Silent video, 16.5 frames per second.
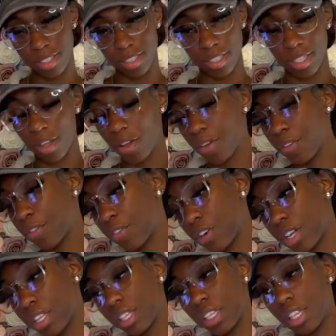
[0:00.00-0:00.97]
so
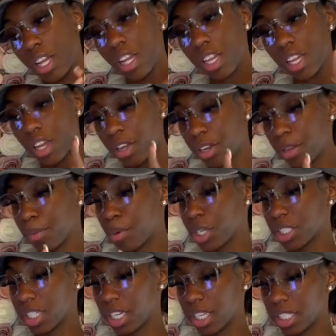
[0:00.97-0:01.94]
for the clothing
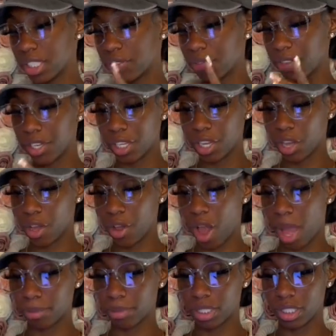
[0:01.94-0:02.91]
portion of this video
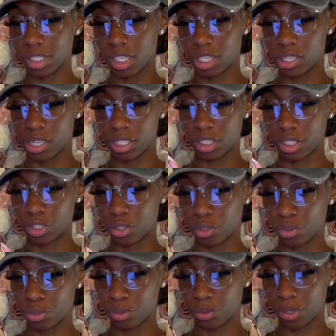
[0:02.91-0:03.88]
i'm just going
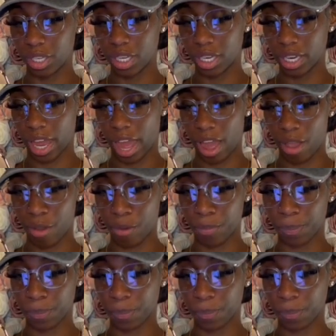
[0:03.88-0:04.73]
to read it out